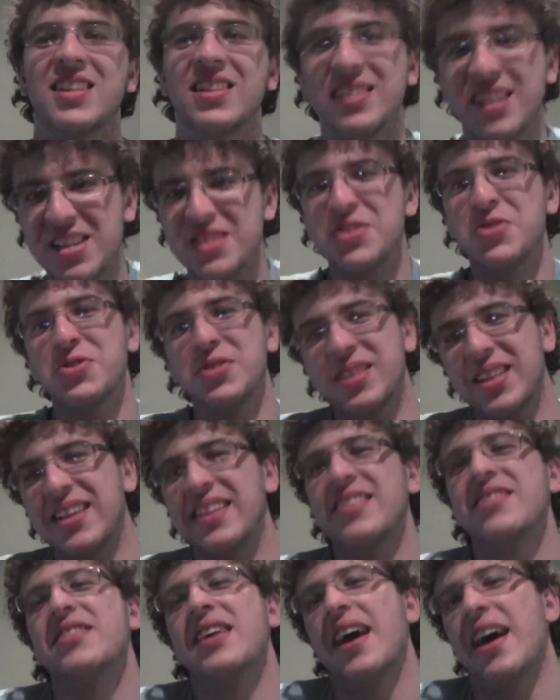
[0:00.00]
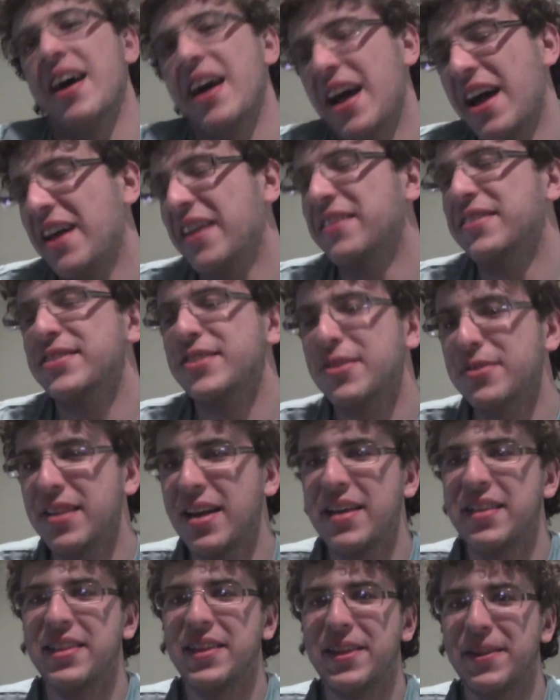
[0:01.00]
because there's, yeah, and so
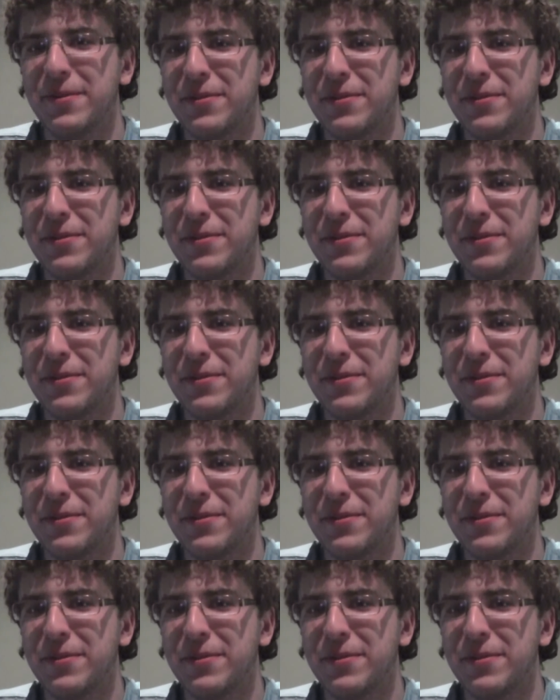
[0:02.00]
then